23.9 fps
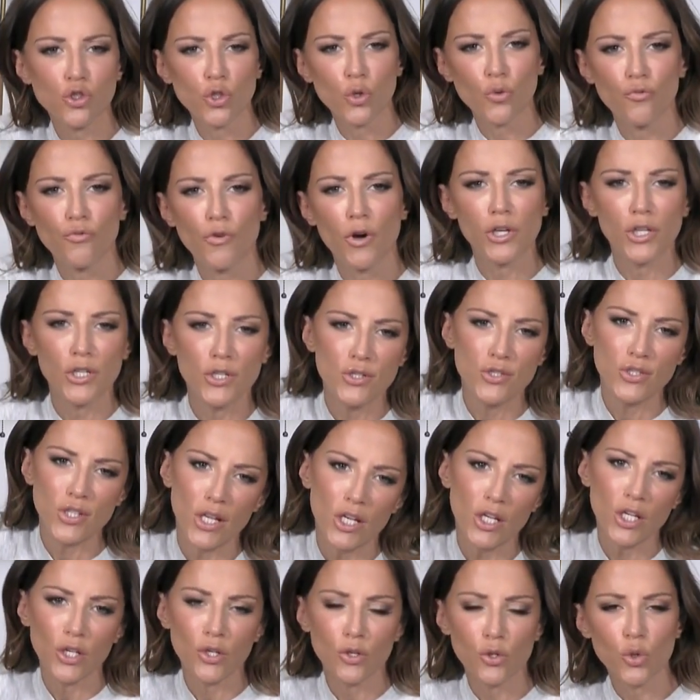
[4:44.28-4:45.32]
so fun and
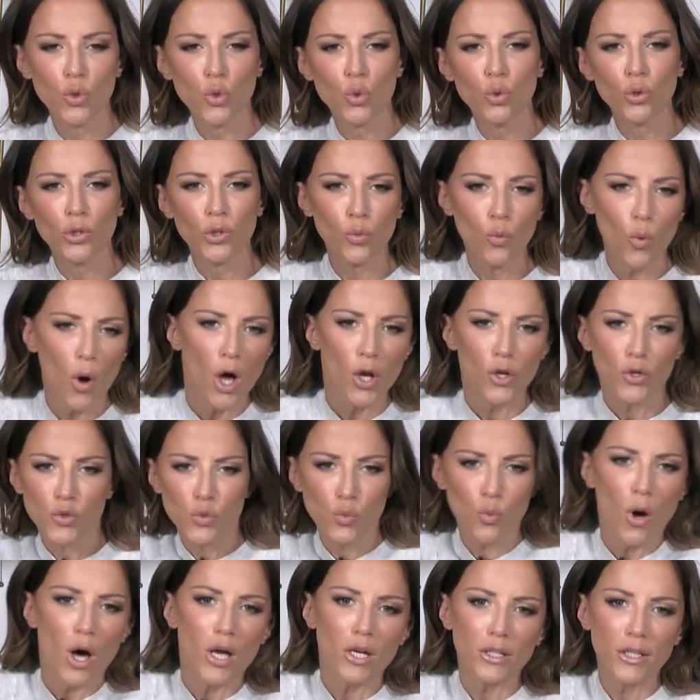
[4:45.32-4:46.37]
zany and cool, and Waddle's
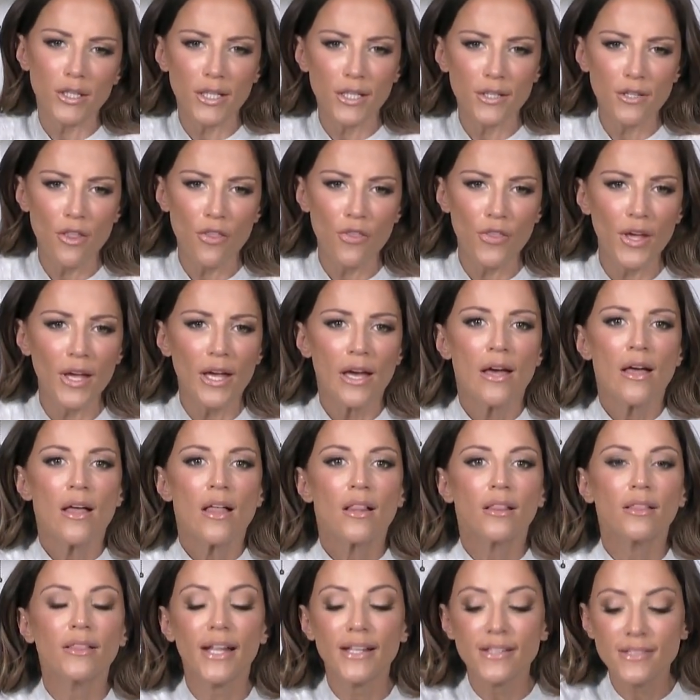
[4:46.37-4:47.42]
waddling in the thing,
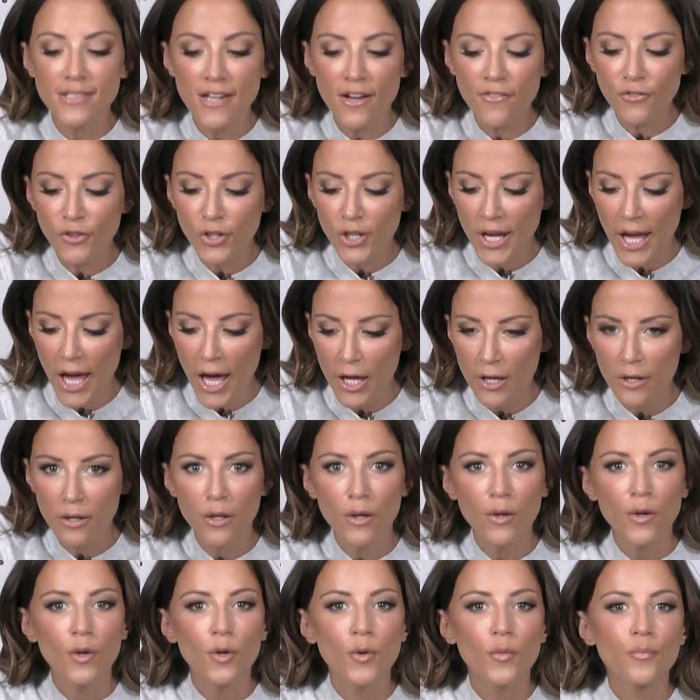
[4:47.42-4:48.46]
let's not forget
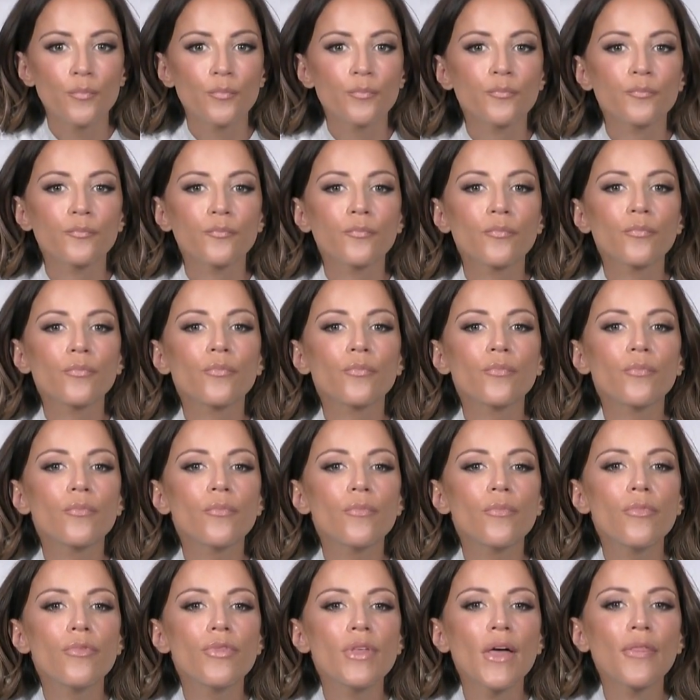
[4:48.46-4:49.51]

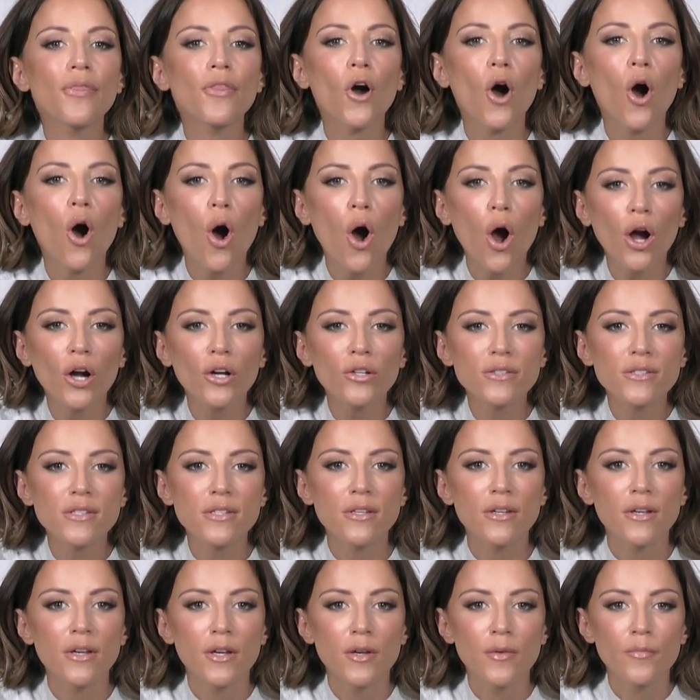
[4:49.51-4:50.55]
that the heart
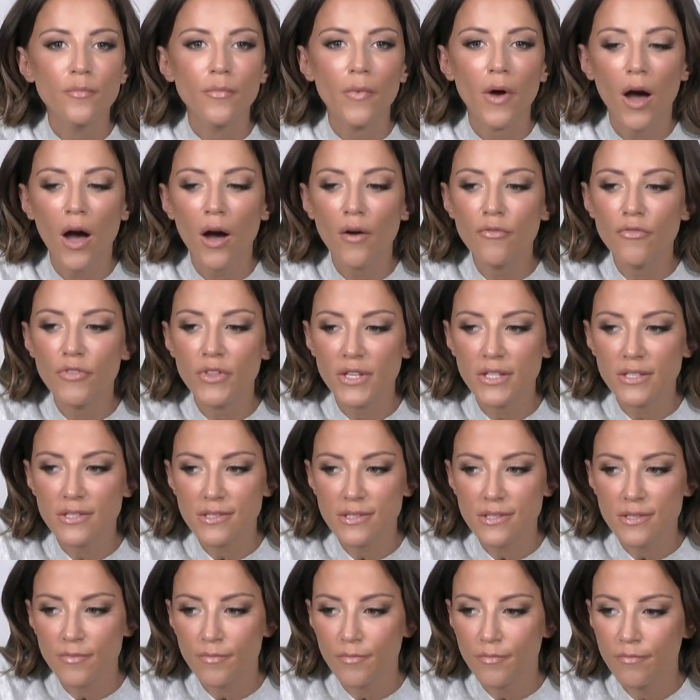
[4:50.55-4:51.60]
of
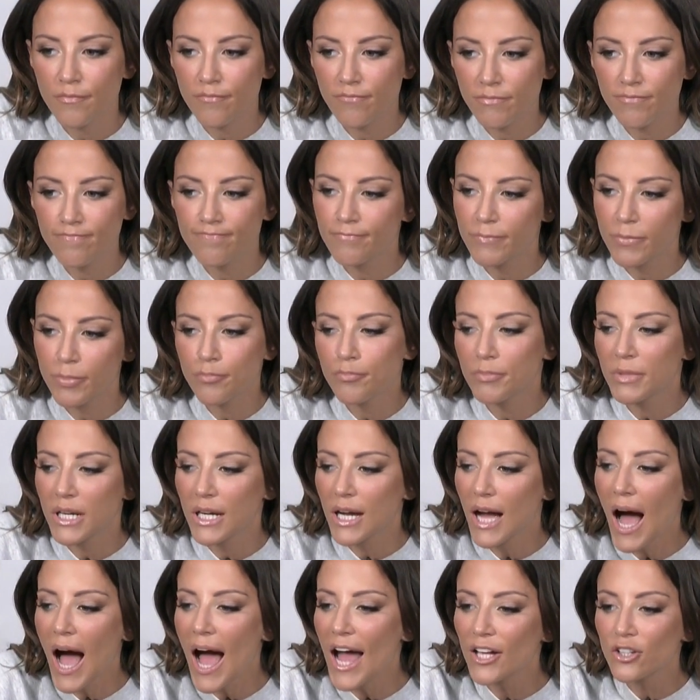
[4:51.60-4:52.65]
this
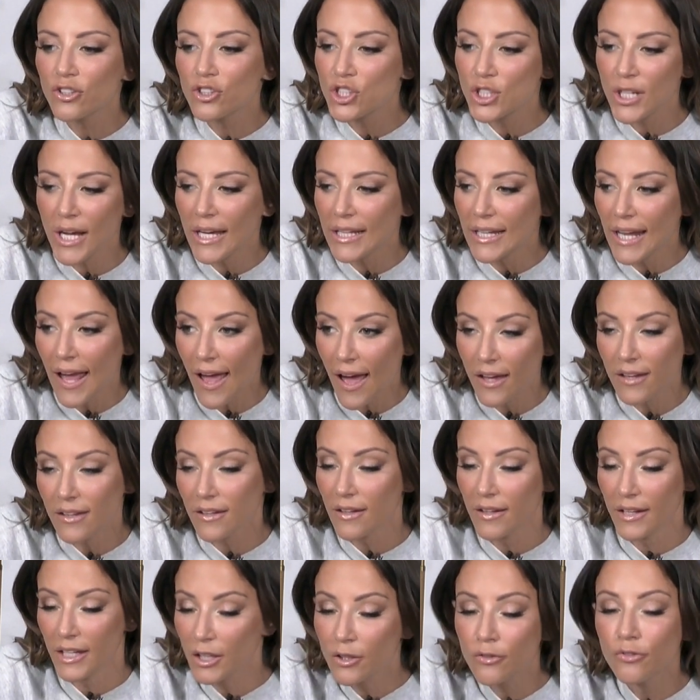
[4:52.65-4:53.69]
Kyle Shanahan
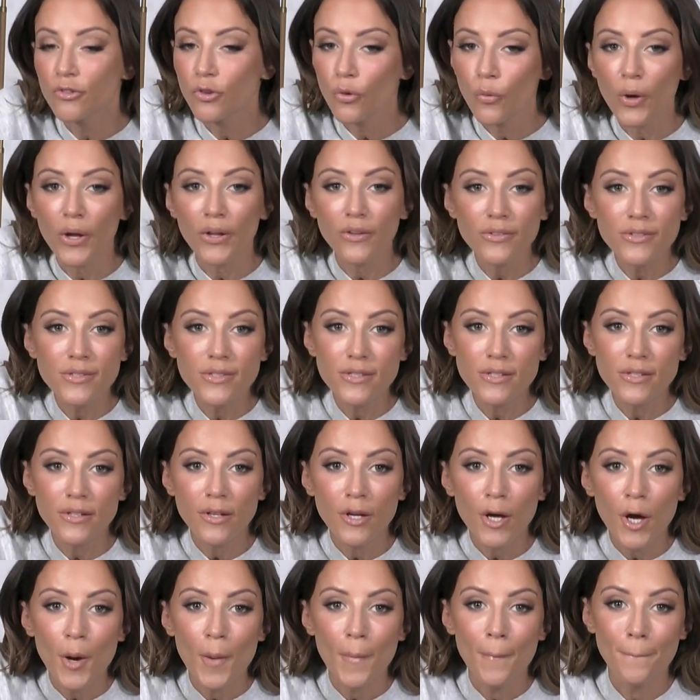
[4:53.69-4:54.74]
influenced
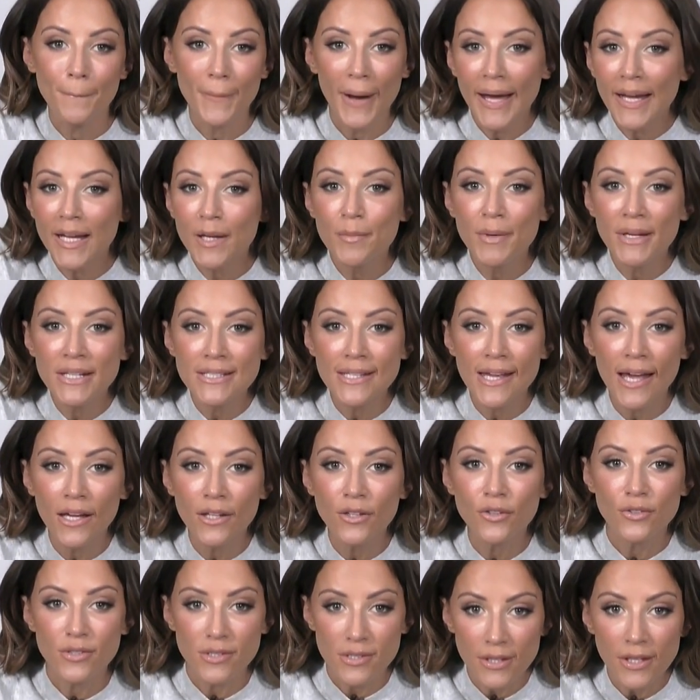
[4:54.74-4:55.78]
Mike
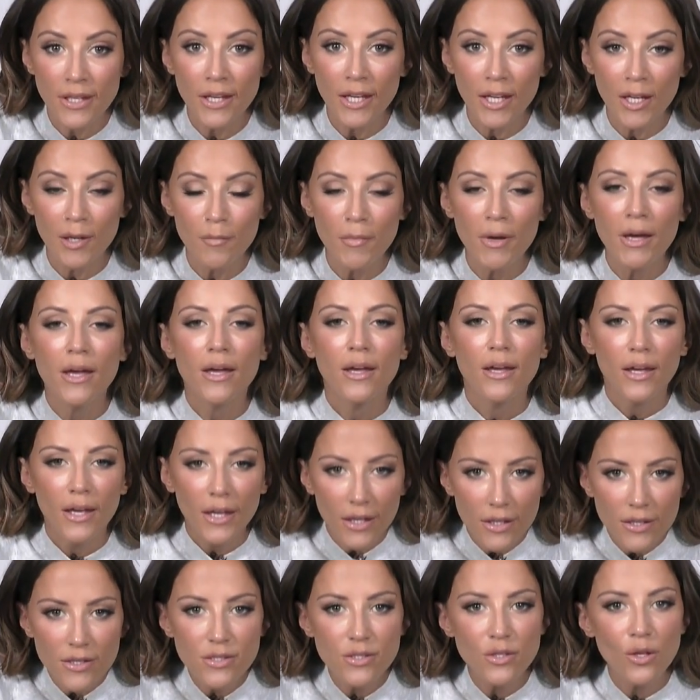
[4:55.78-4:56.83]
McDaniel scheme
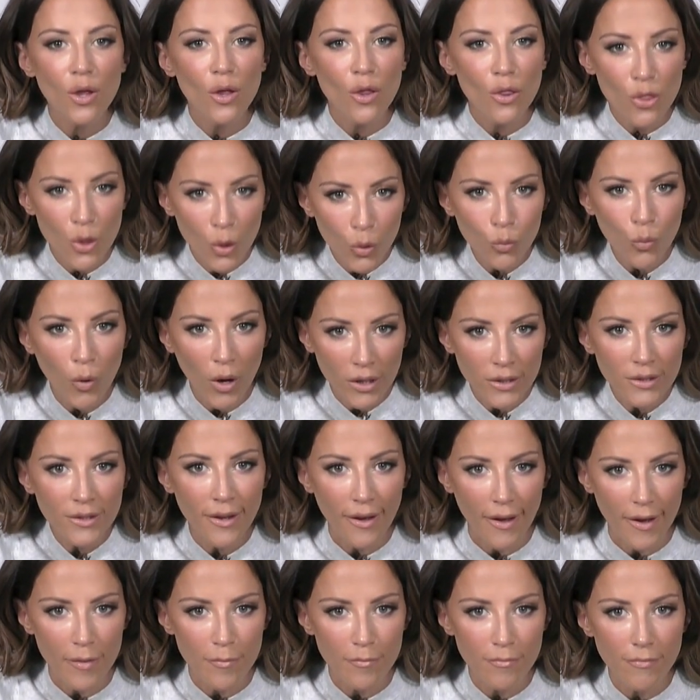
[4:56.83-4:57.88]
is the run
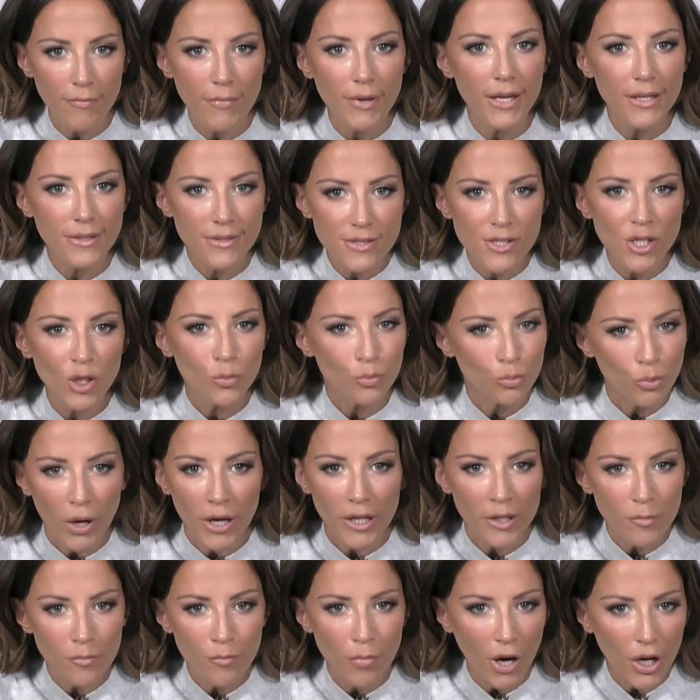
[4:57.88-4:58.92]
game. It's their
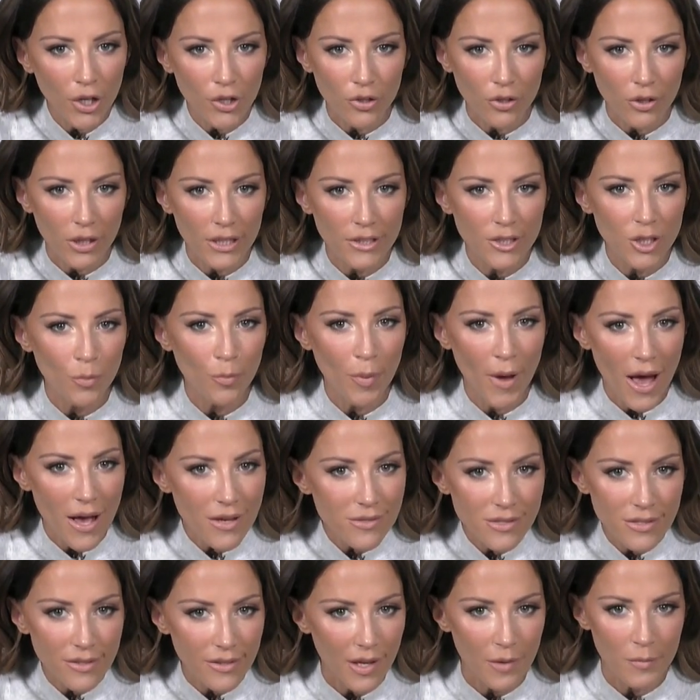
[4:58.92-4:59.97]
bread and butter, and their
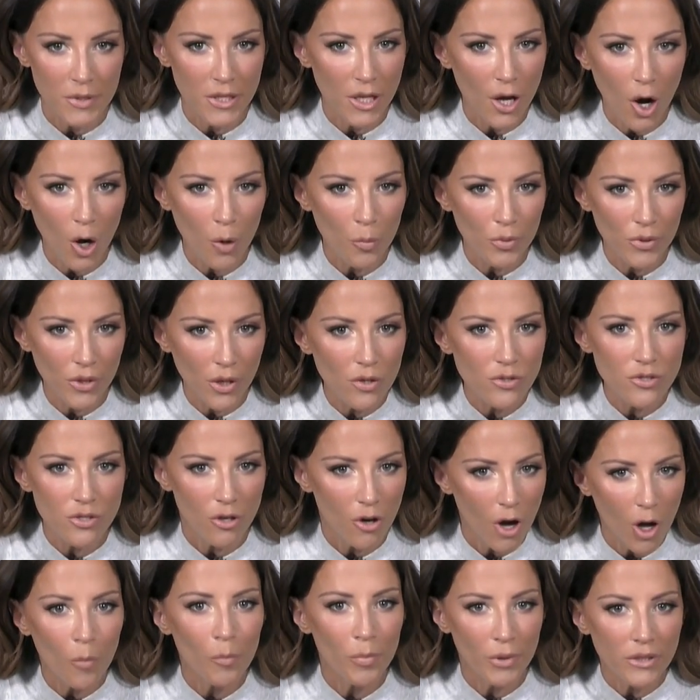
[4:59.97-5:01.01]
passing game and the RPOs
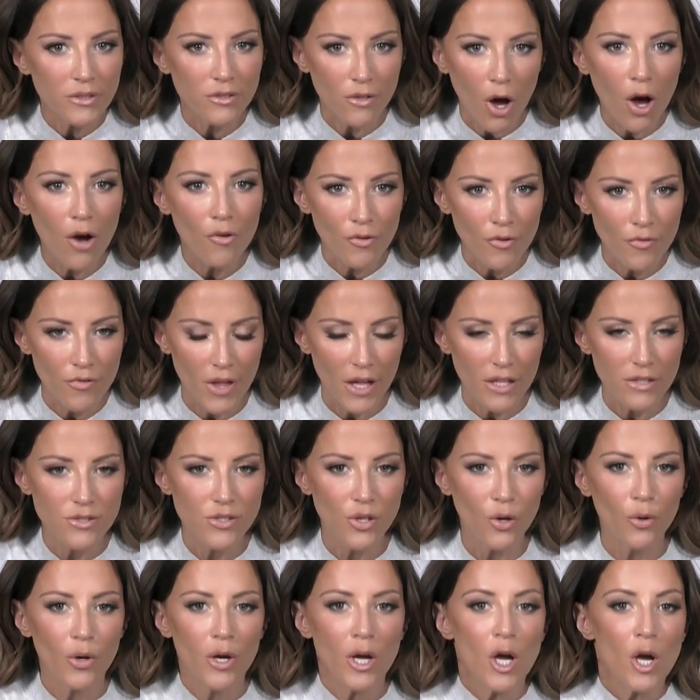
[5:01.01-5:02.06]
are all built off of that.
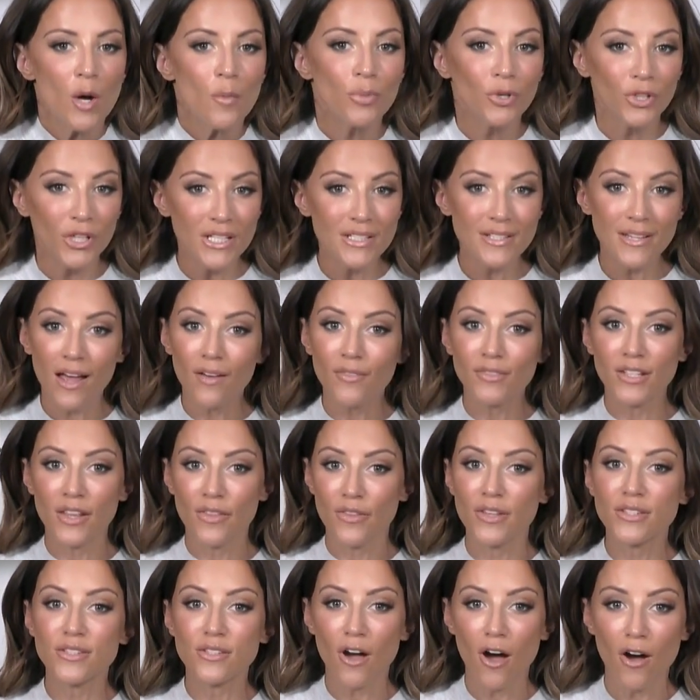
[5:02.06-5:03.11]
So putting Dalvin in
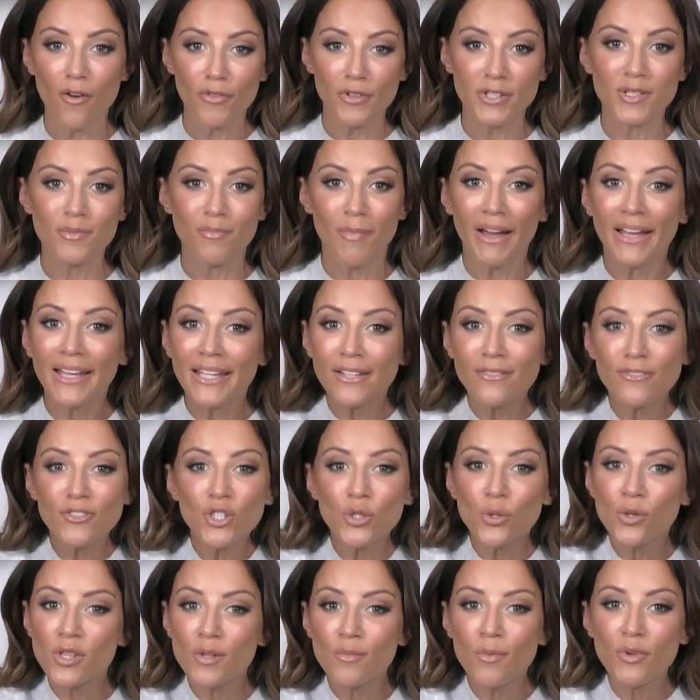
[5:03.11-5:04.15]
this offense might give
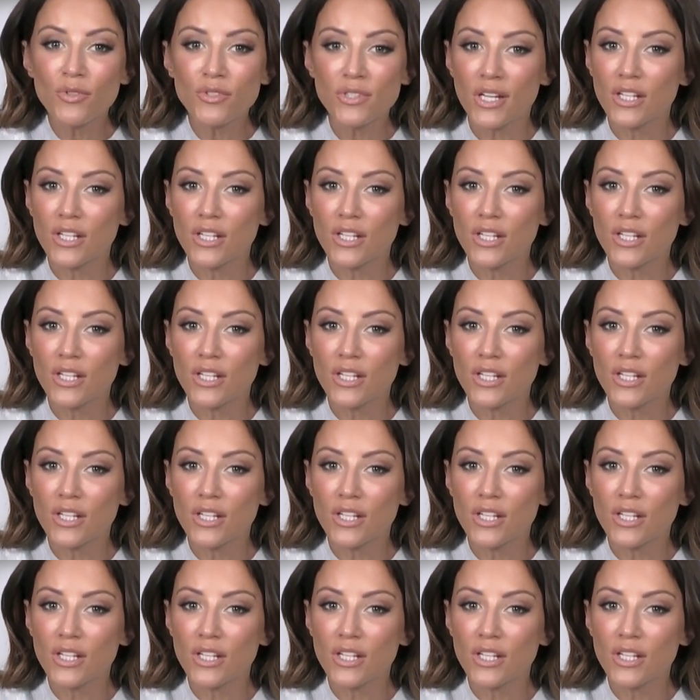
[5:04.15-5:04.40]
two of the most